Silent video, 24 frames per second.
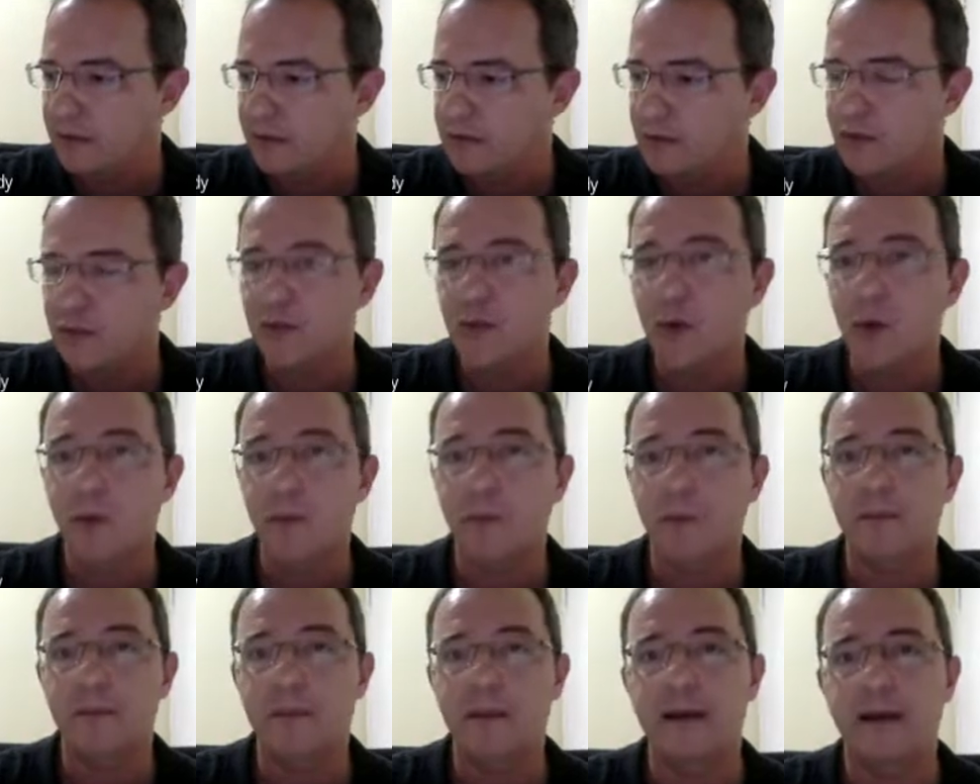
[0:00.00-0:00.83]
So,
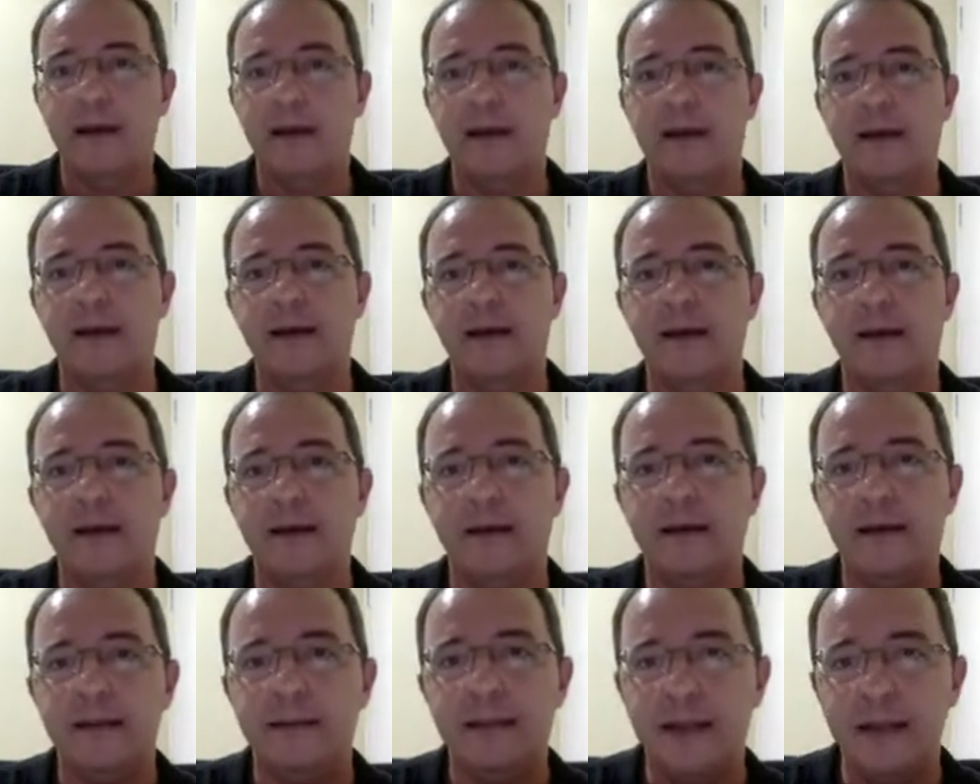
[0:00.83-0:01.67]

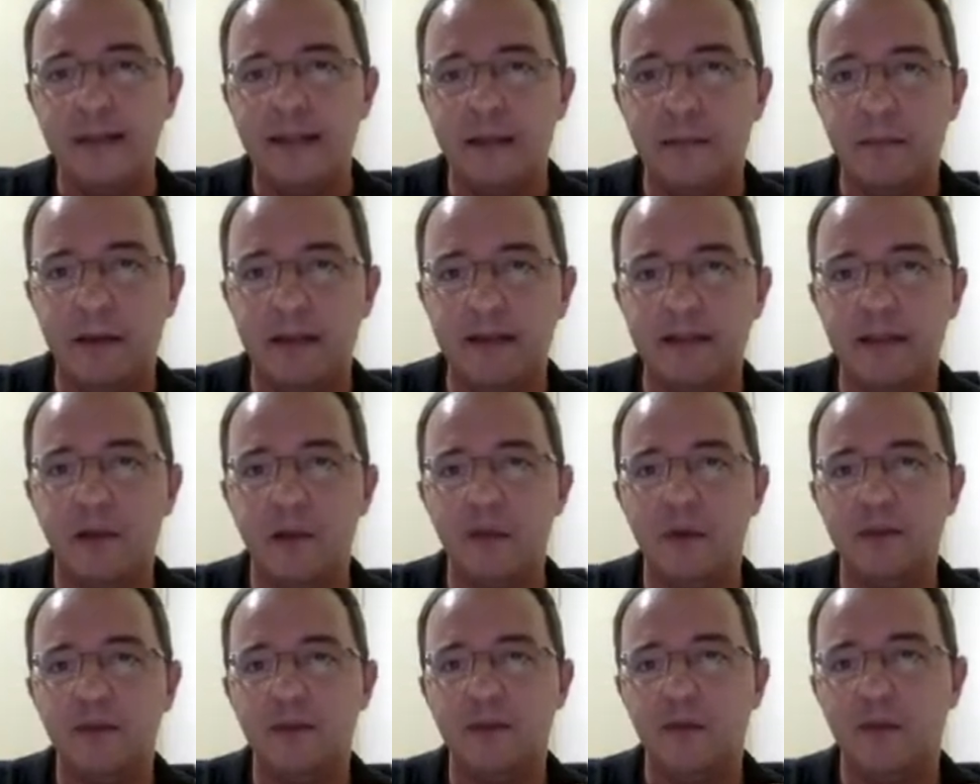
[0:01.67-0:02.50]
in adiabatic
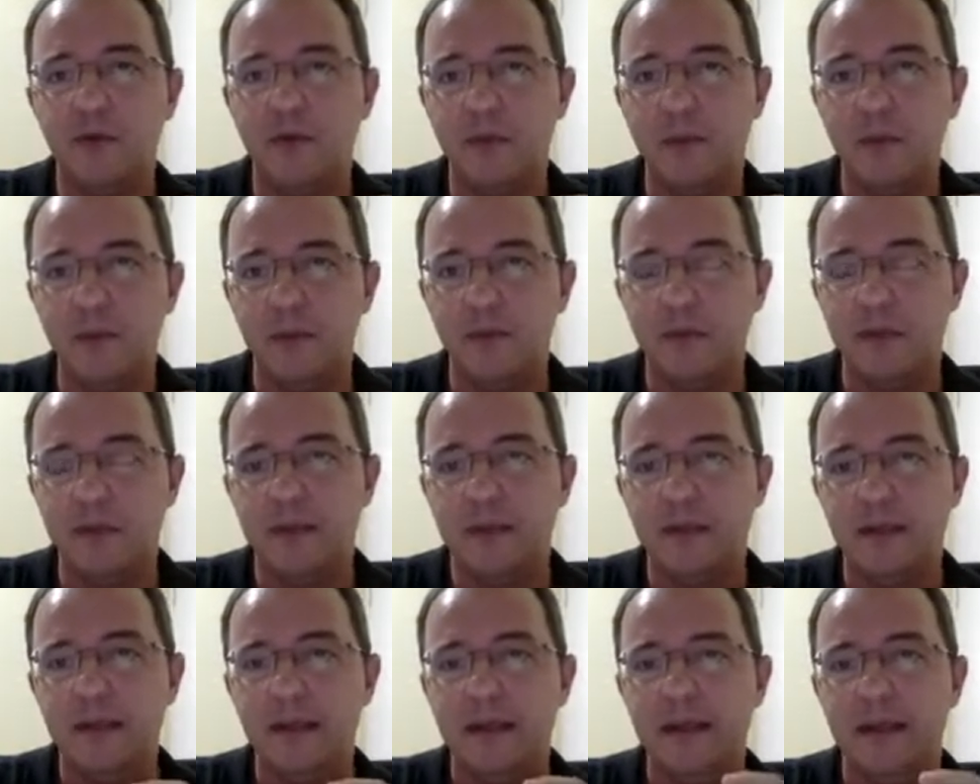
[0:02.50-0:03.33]
quantum computing,
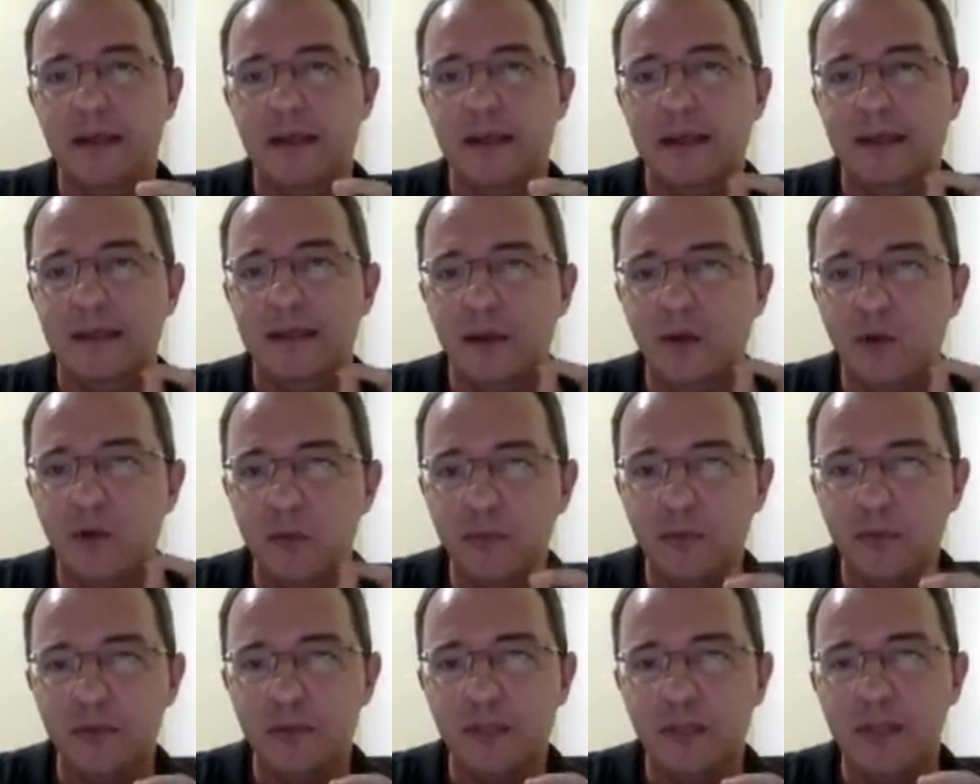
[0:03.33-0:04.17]
the
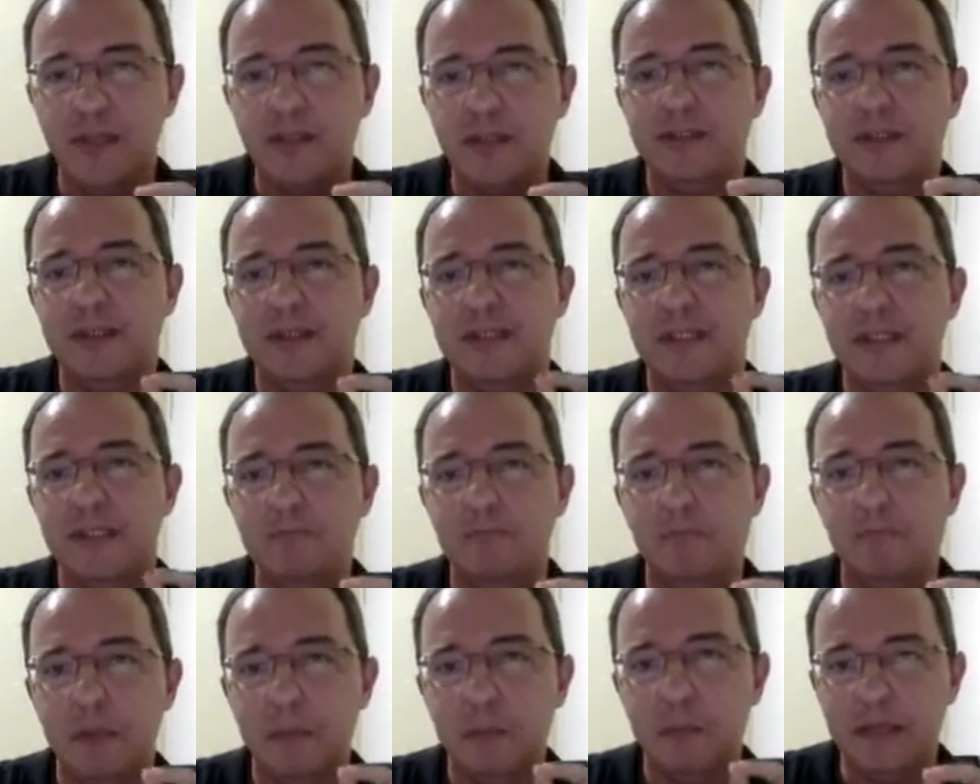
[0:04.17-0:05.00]
computation is
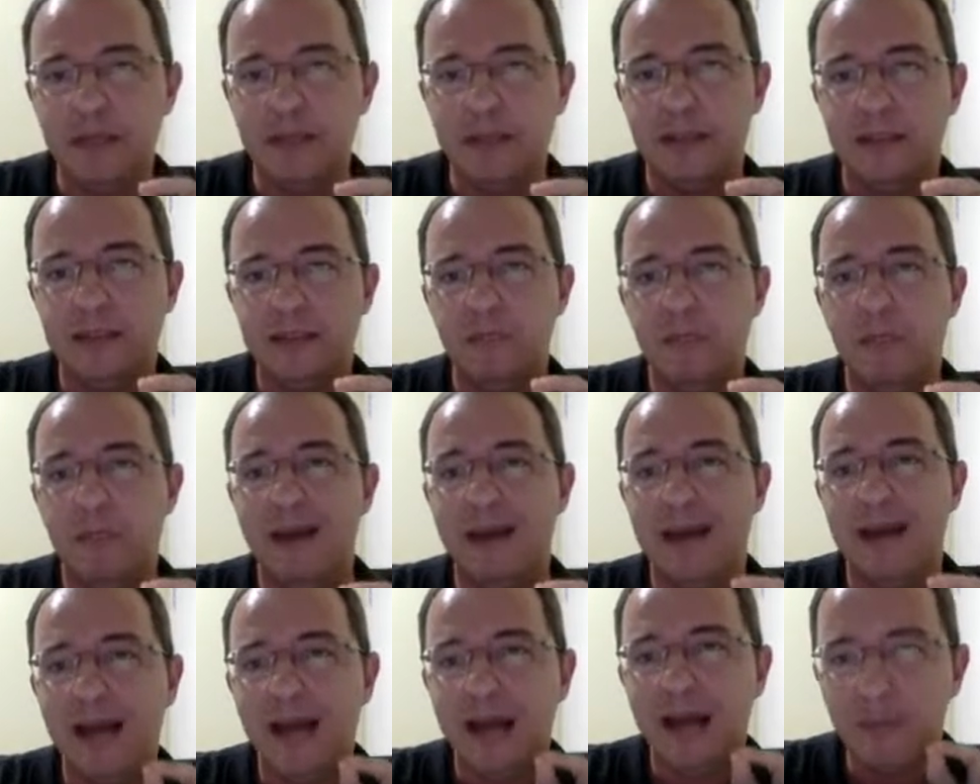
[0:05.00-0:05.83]
implemented by
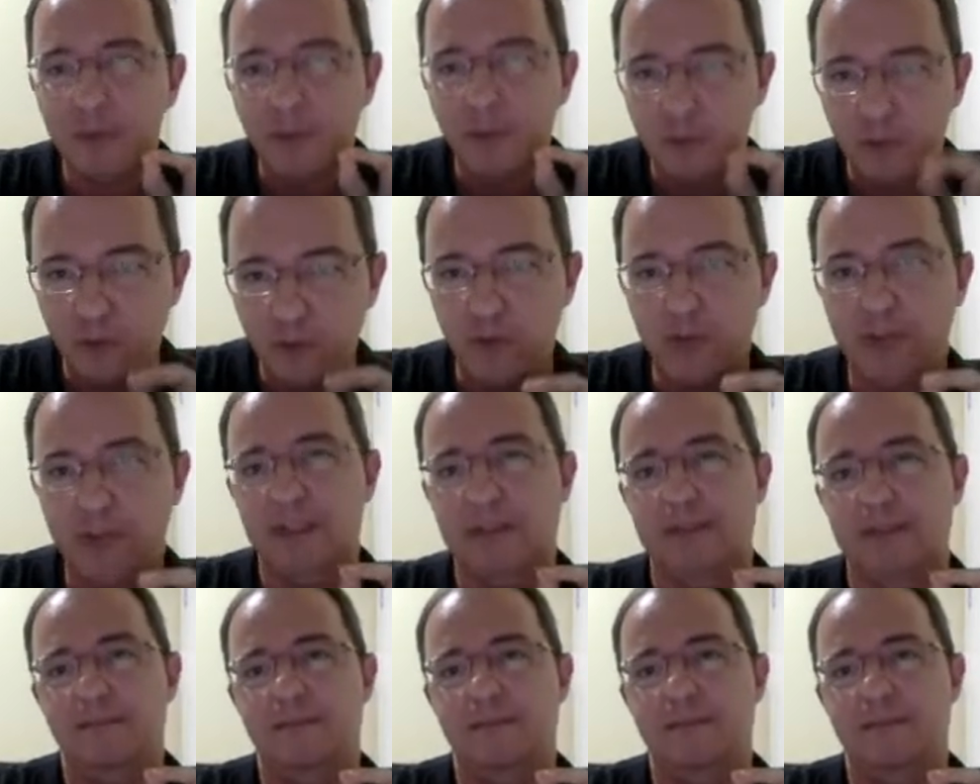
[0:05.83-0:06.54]
a Hamiltonian